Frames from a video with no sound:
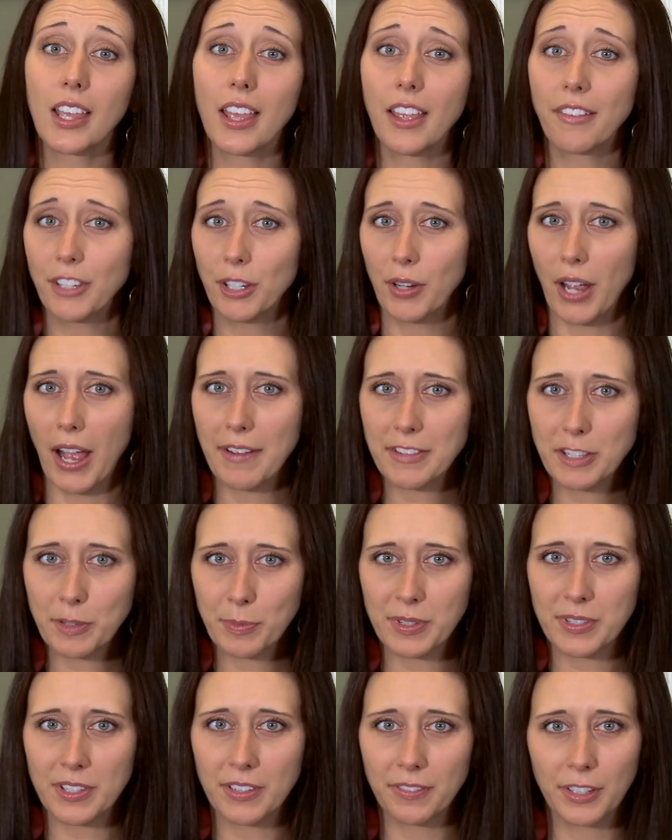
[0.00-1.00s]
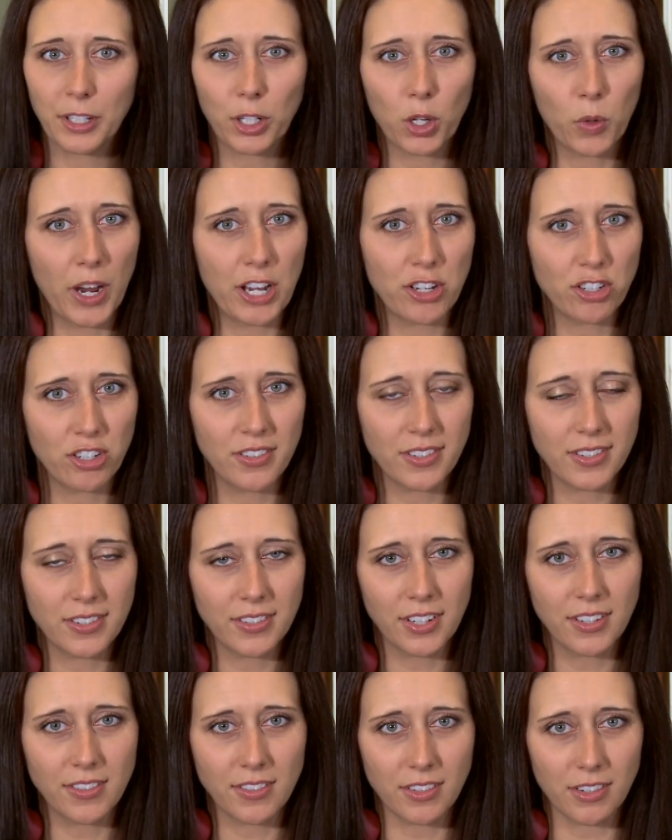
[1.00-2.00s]
If you have specific questions
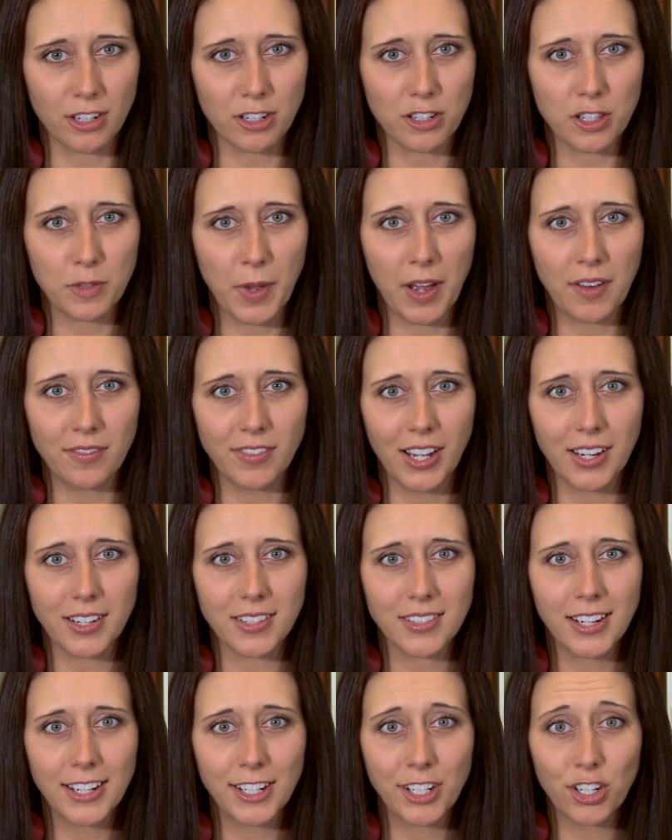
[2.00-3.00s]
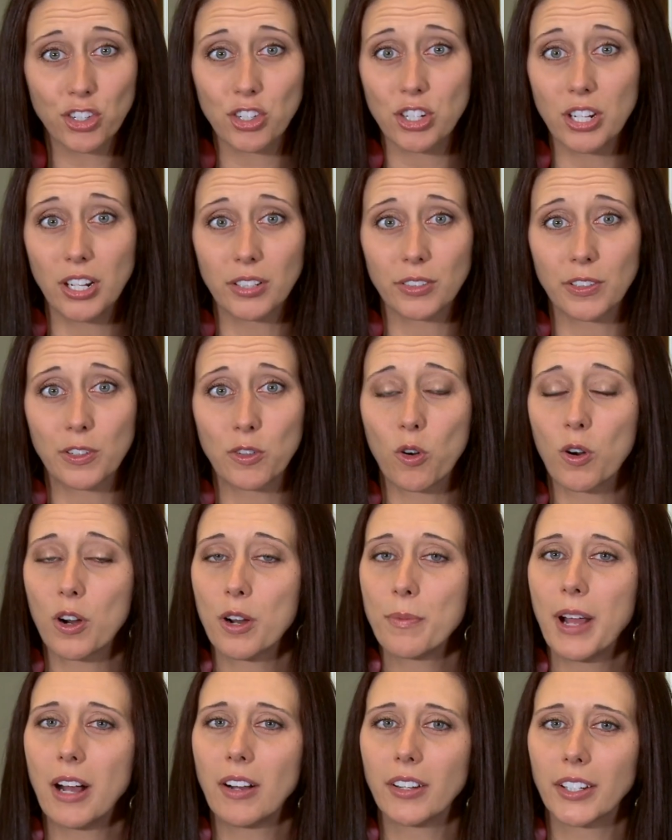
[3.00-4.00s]
and concerns about vaccinating your children
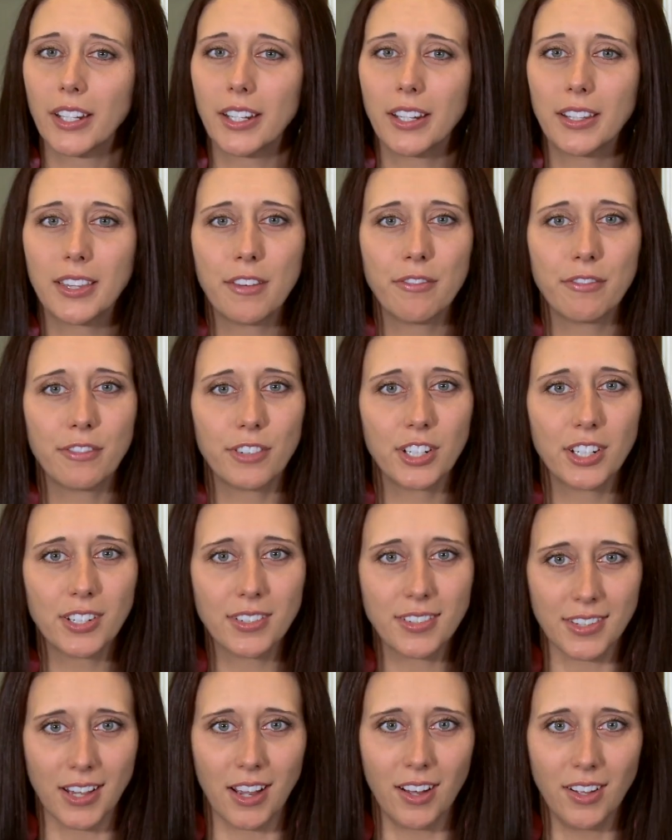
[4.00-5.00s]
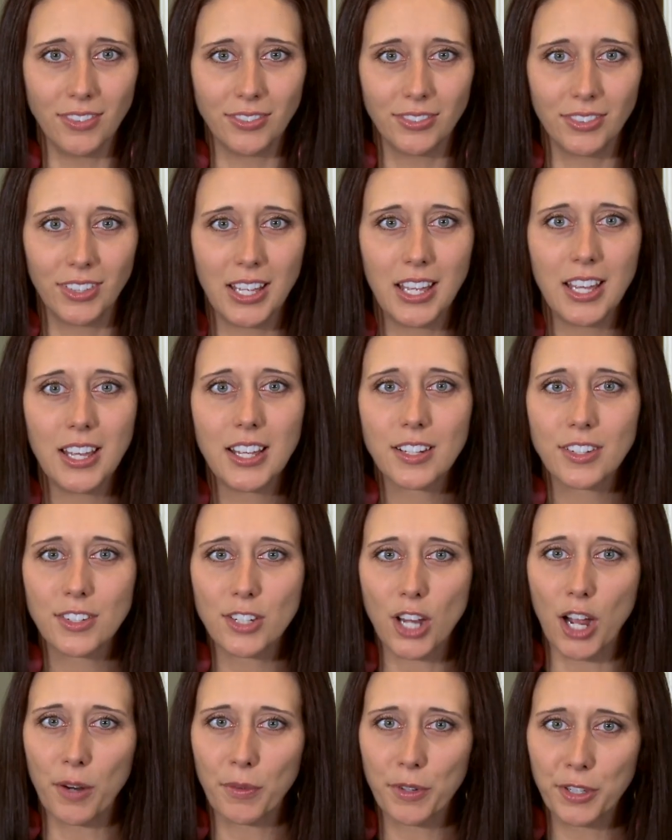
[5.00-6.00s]
or about getting them for yourself,
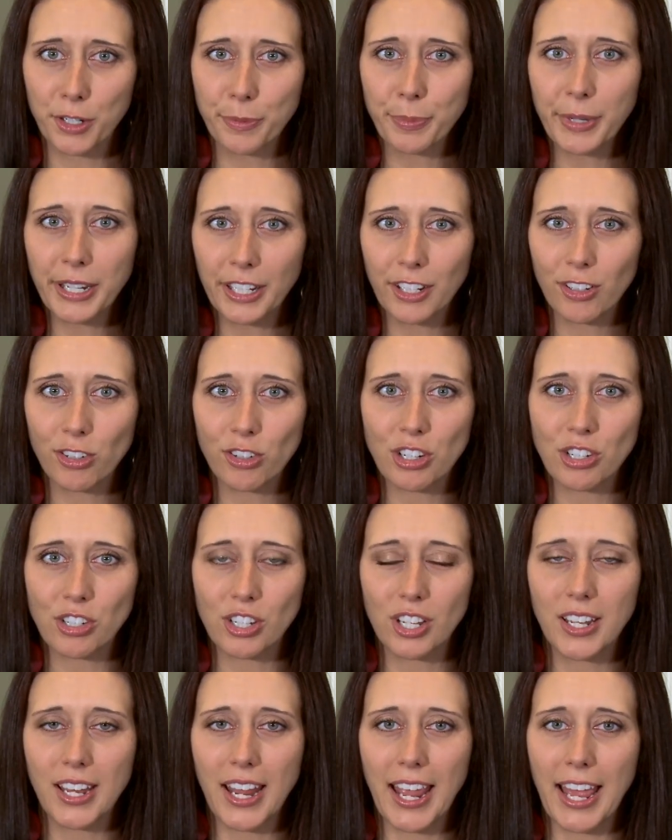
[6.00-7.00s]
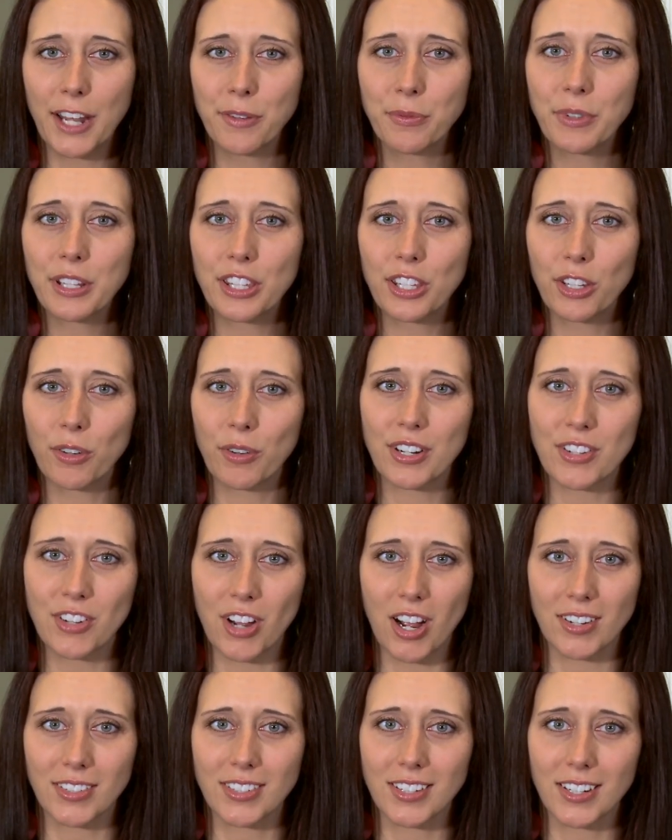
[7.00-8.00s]
talk with your pediatrician and with your
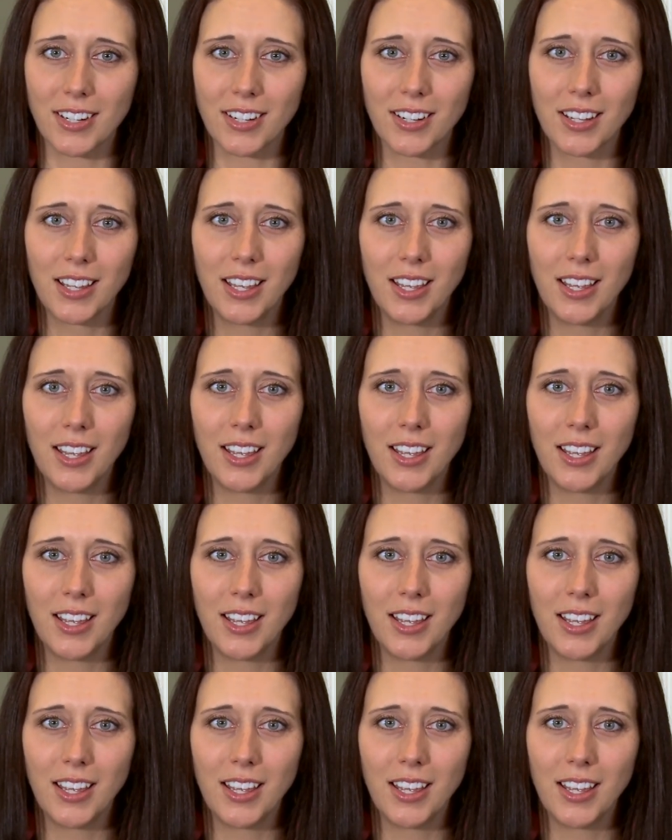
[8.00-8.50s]
doctor.